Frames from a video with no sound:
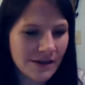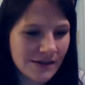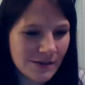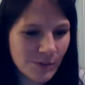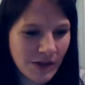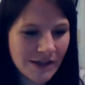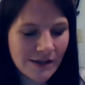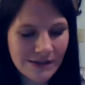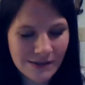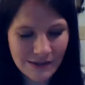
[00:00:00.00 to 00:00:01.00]
Is this
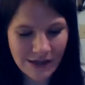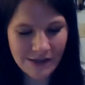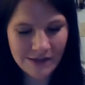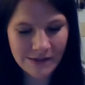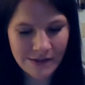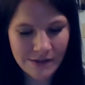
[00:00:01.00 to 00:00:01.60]
plat? Is this glass?